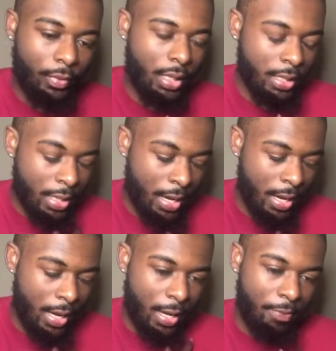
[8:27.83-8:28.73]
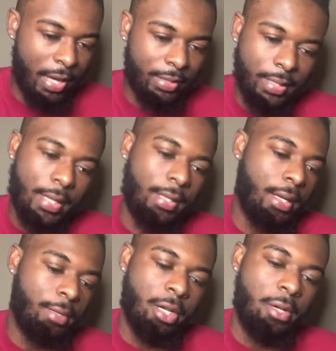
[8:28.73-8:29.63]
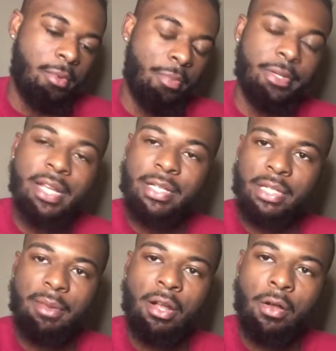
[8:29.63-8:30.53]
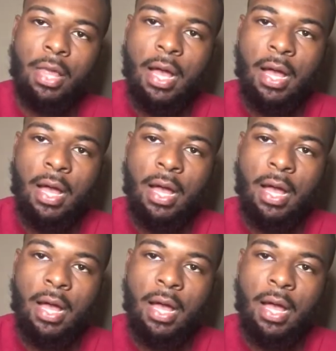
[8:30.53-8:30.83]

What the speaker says: in my prediction, I'm not gonna lie,